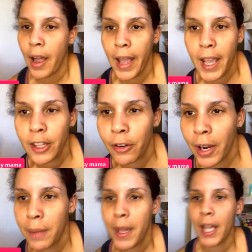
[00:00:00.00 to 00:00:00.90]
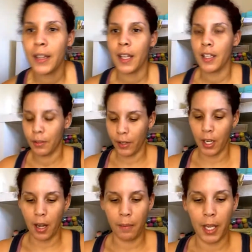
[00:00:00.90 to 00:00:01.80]
Hey, the gray man, thanks for
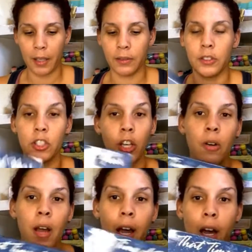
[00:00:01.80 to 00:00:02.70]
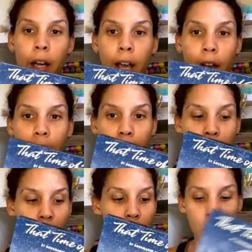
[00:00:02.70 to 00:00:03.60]
coming. So again, I'm
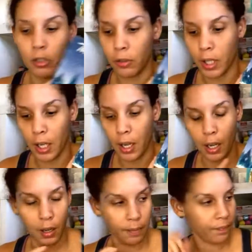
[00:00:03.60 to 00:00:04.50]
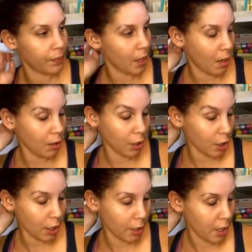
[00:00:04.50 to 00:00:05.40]
going to be doing, a
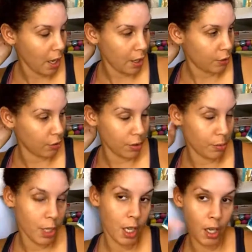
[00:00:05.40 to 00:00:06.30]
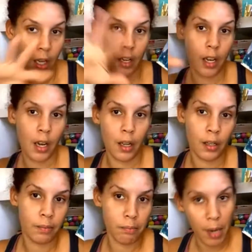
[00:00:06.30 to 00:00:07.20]
look as soon as we get
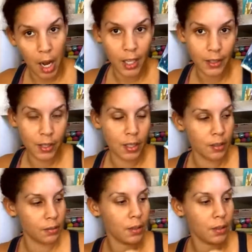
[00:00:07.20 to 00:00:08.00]
unboxed.